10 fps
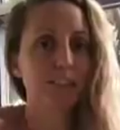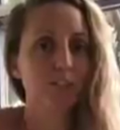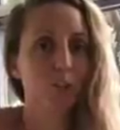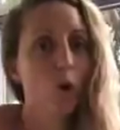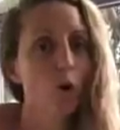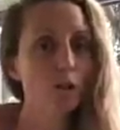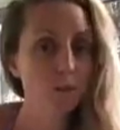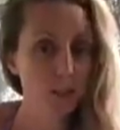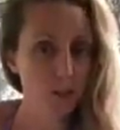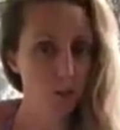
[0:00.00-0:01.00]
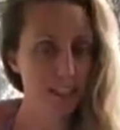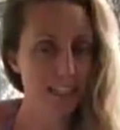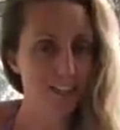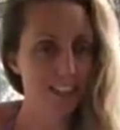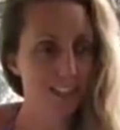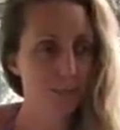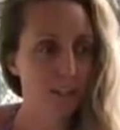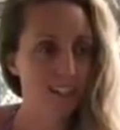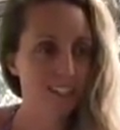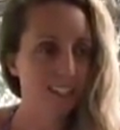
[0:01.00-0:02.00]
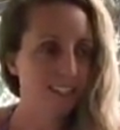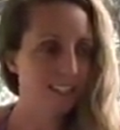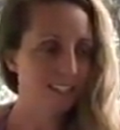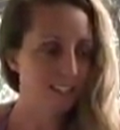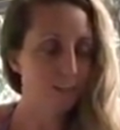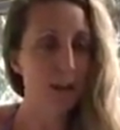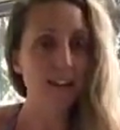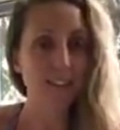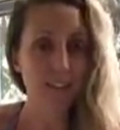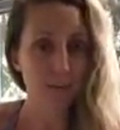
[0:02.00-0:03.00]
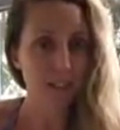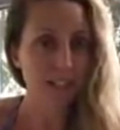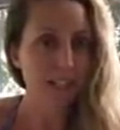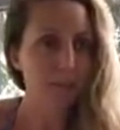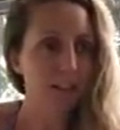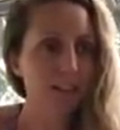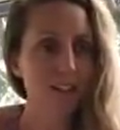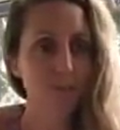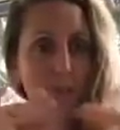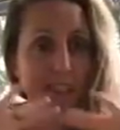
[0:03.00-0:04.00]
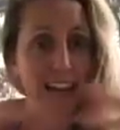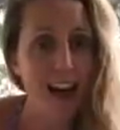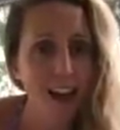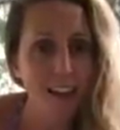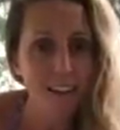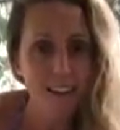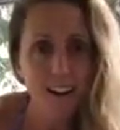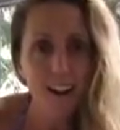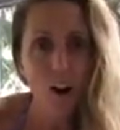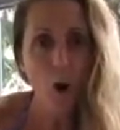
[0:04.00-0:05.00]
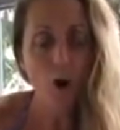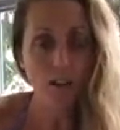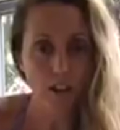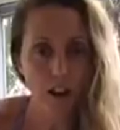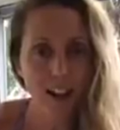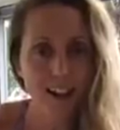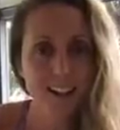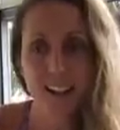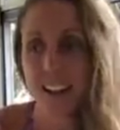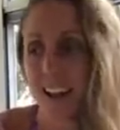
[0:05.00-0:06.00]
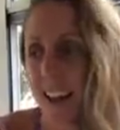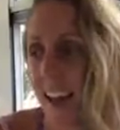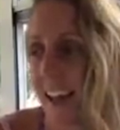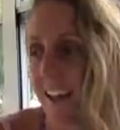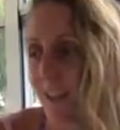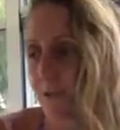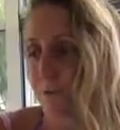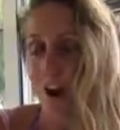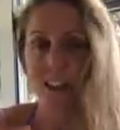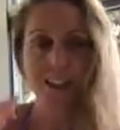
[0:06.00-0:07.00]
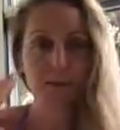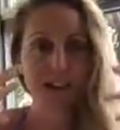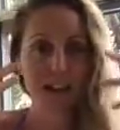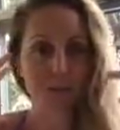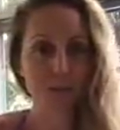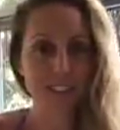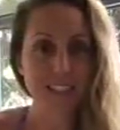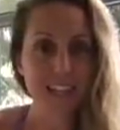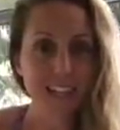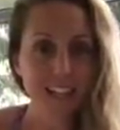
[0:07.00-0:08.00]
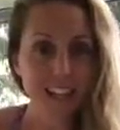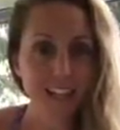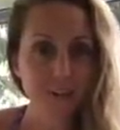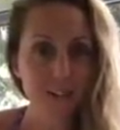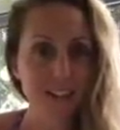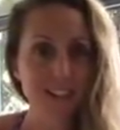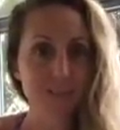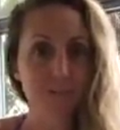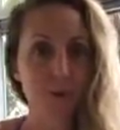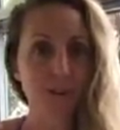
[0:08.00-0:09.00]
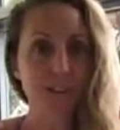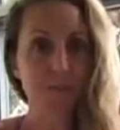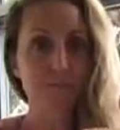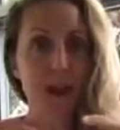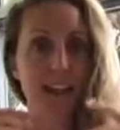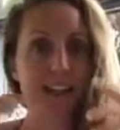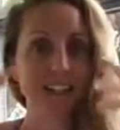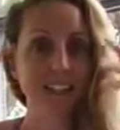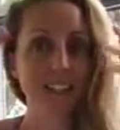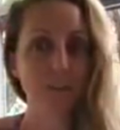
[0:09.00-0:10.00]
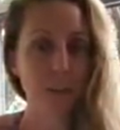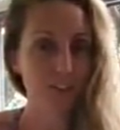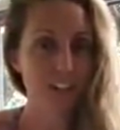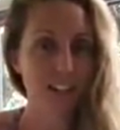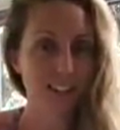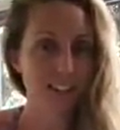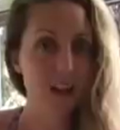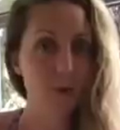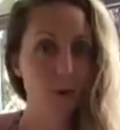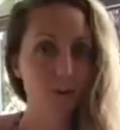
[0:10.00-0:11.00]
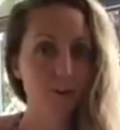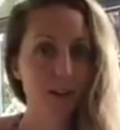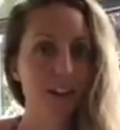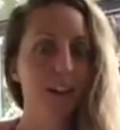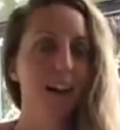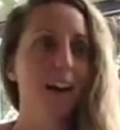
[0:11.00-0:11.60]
even knows what a thought leader is, because this is a space that I'm claiming that I've always had online. And I've finally been able to articulate it with this most amazing epiphany that's come over me.